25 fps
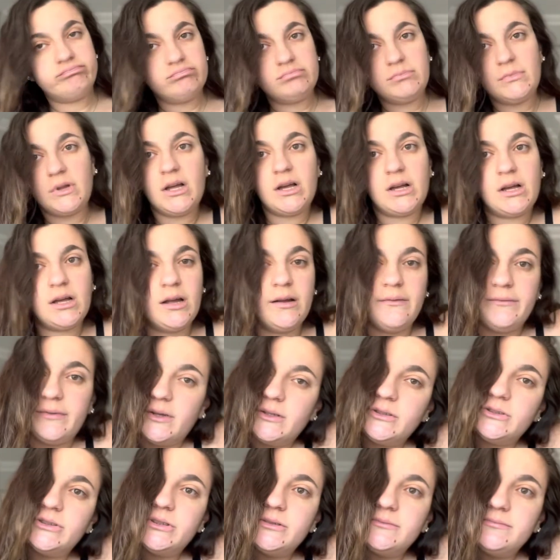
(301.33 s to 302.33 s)
I can't
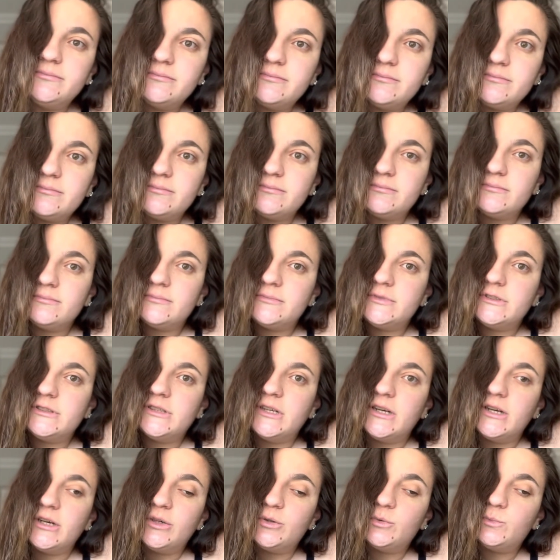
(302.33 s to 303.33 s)
function.
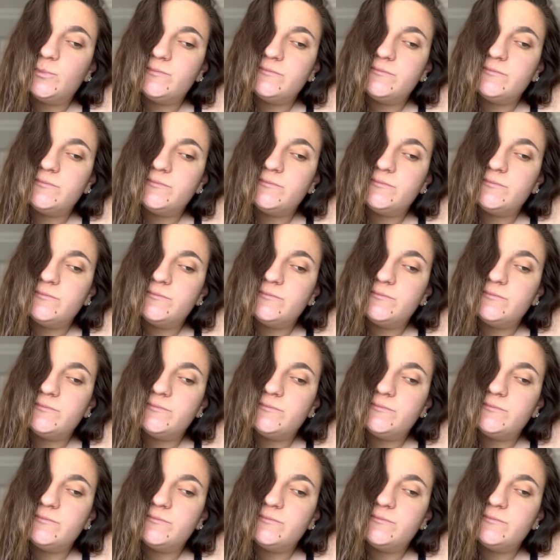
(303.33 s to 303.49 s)
So